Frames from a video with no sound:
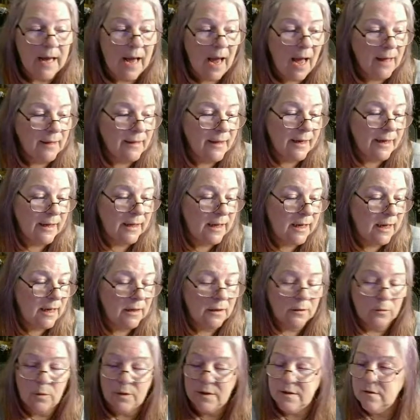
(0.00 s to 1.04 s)

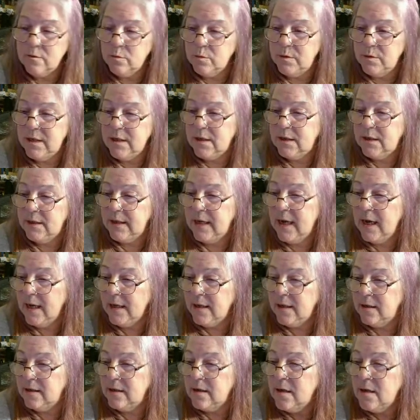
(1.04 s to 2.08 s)
And you need
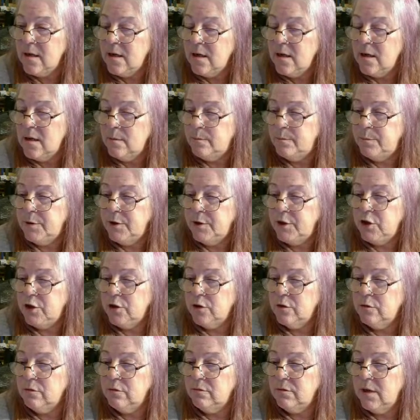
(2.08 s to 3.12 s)
positivity. I light a
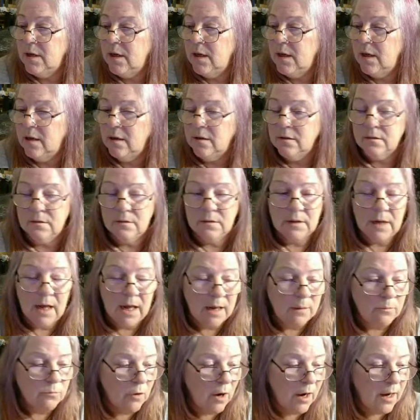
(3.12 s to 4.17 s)
candle once a week, honey.
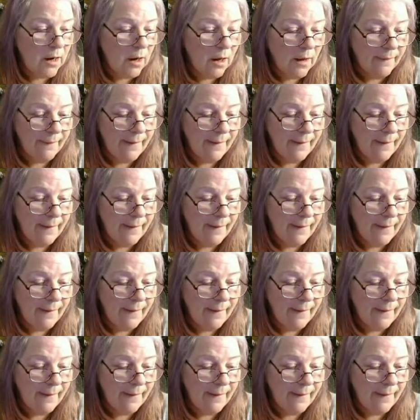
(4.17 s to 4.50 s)
I can